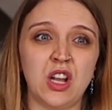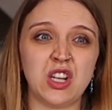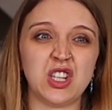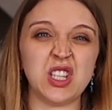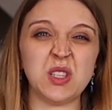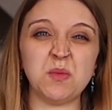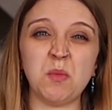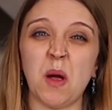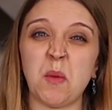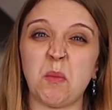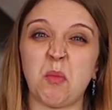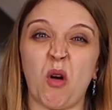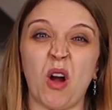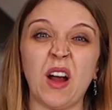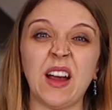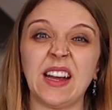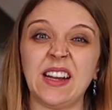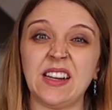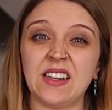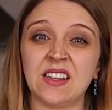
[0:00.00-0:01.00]
just my
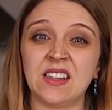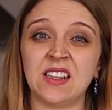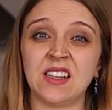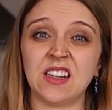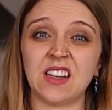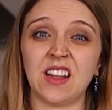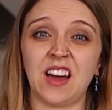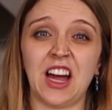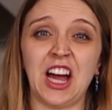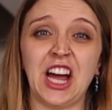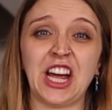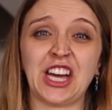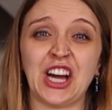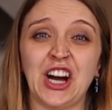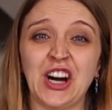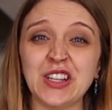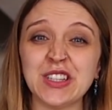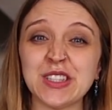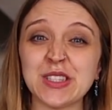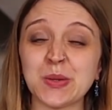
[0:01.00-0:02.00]
brain. Like, I
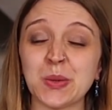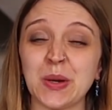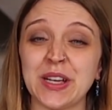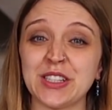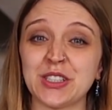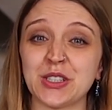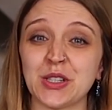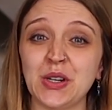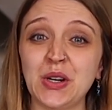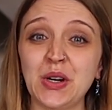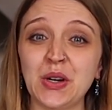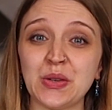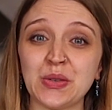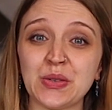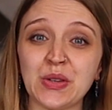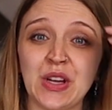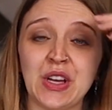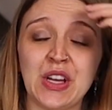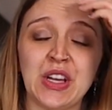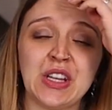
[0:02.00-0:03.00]
can't switch off.
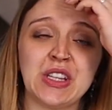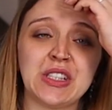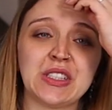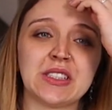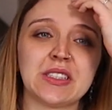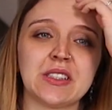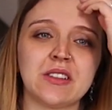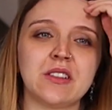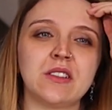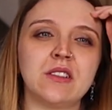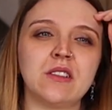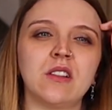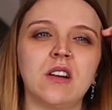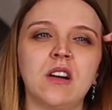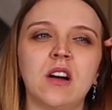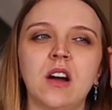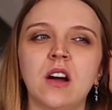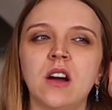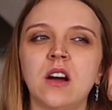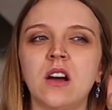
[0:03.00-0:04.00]
So
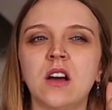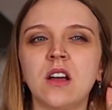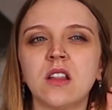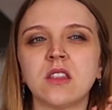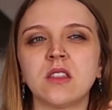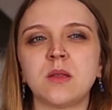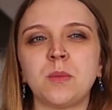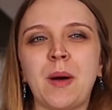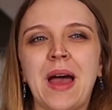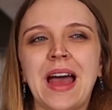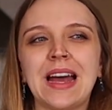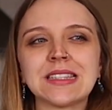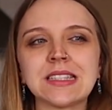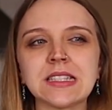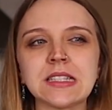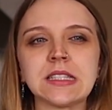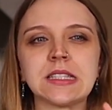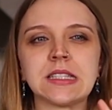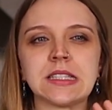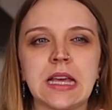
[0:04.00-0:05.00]
the
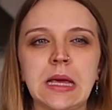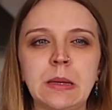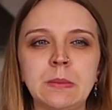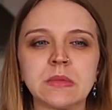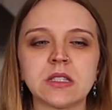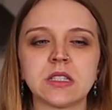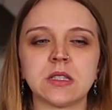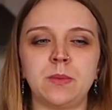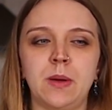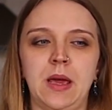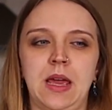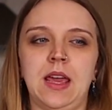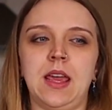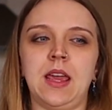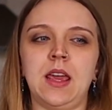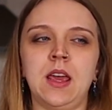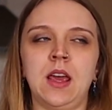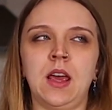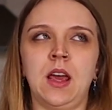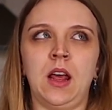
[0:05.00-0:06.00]
pattern seems to
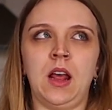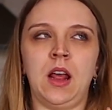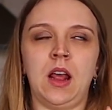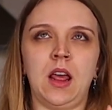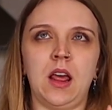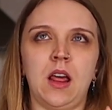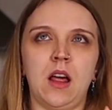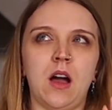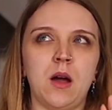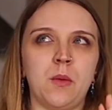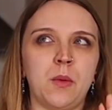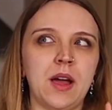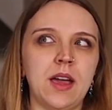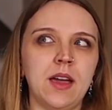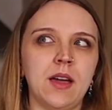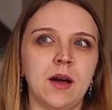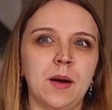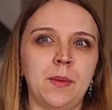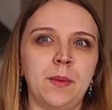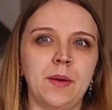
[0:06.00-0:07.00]
be, I
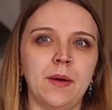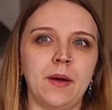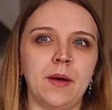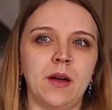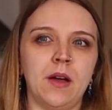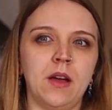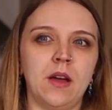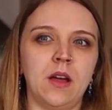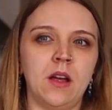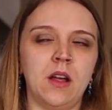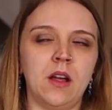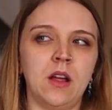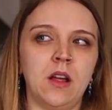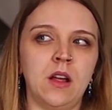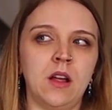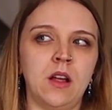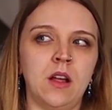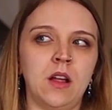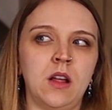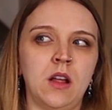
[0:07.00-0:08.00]

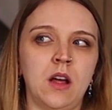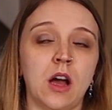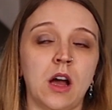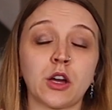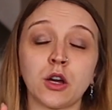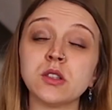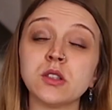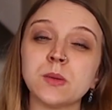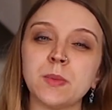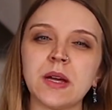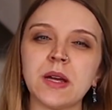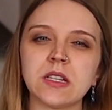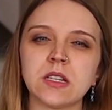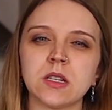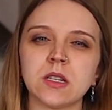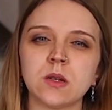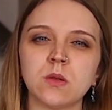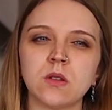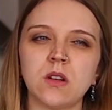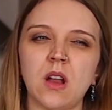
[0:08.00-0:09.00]
go to bed
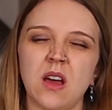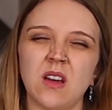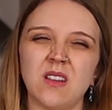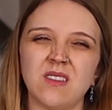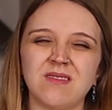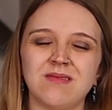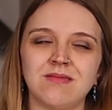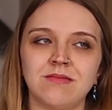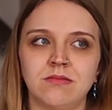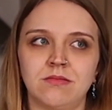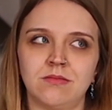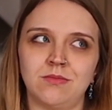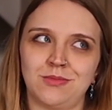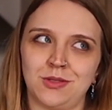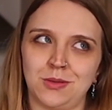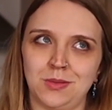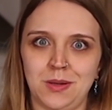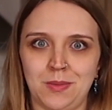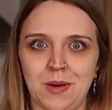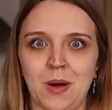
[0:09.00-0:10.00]
at like
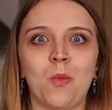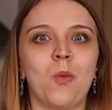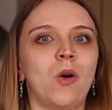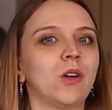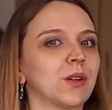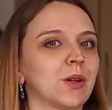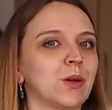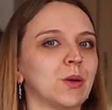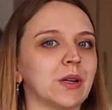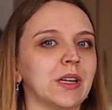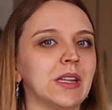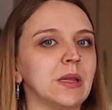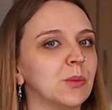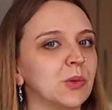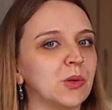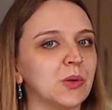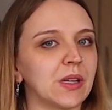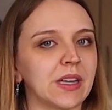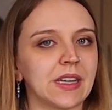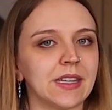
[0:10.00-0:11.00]
probably about 1 o'clock in the
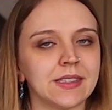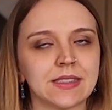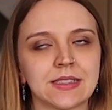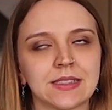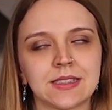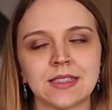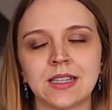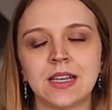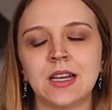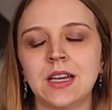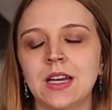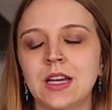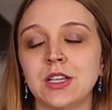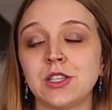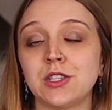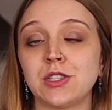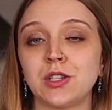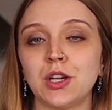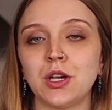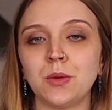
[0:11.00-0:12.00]
morning. It's
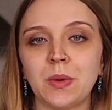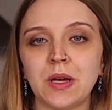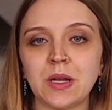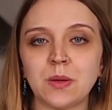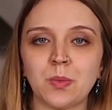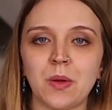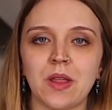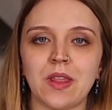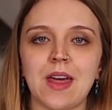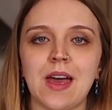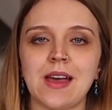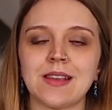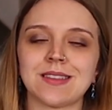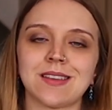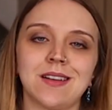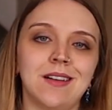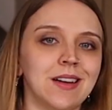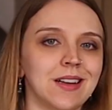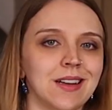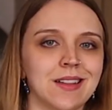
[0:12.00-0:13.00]
stupid, but that's
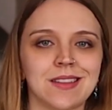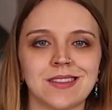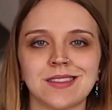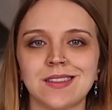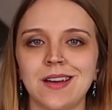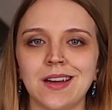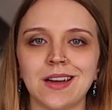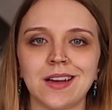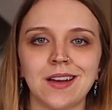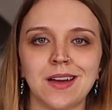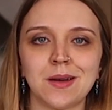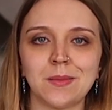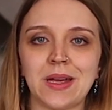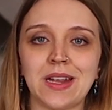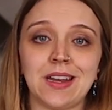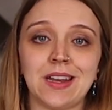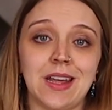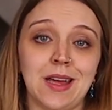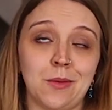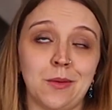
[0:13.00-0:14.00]
kind of the cycle I'm
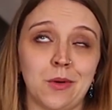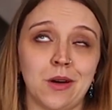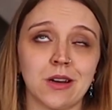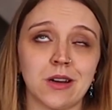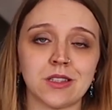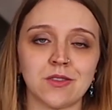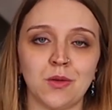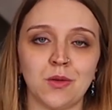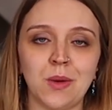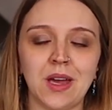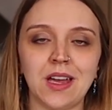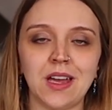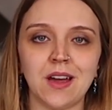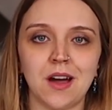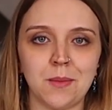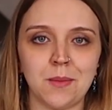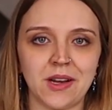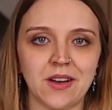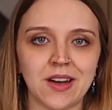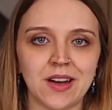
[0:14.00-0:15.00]
in. It works for me,
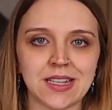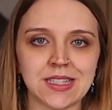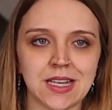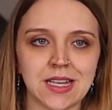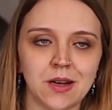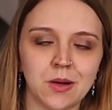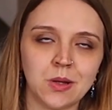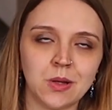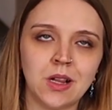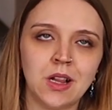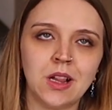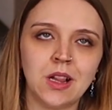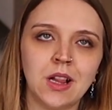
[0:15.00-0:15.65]
I'm a night owl.